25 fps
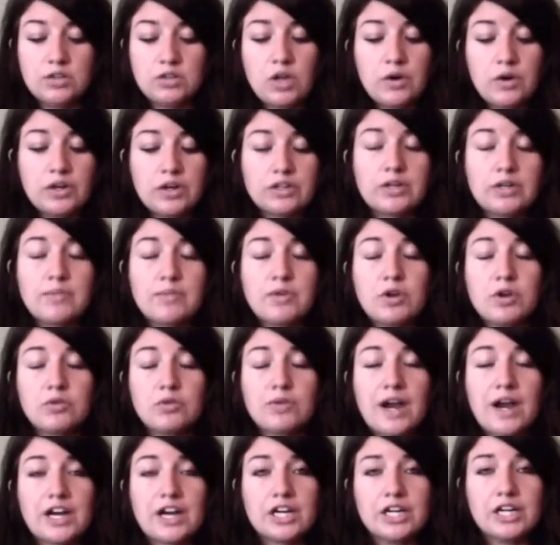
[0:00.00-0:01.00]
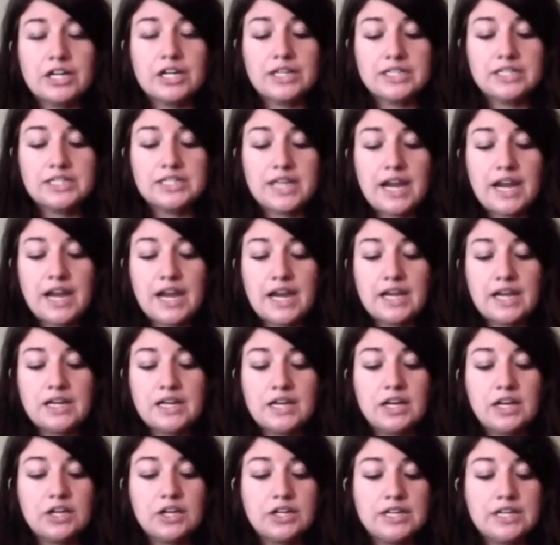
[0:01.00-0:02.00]
lowered criminal records and
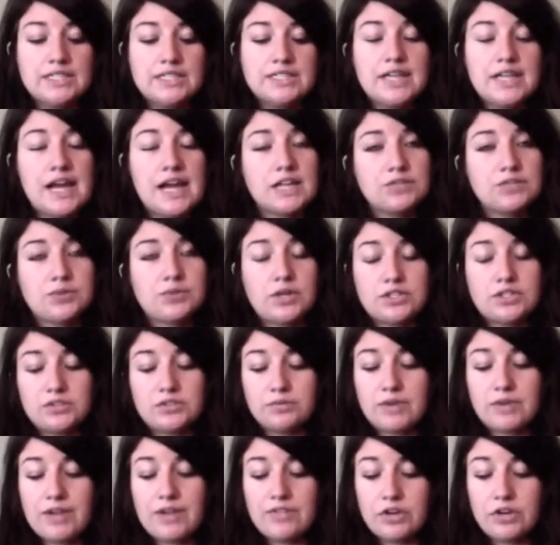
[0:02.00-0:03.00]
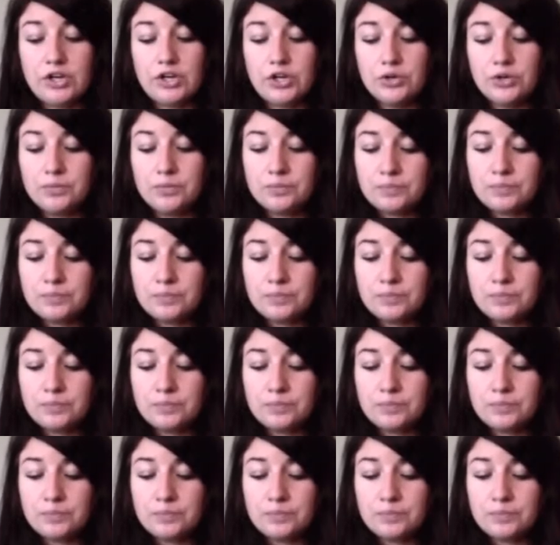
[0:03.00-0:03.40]
increased tax revenue.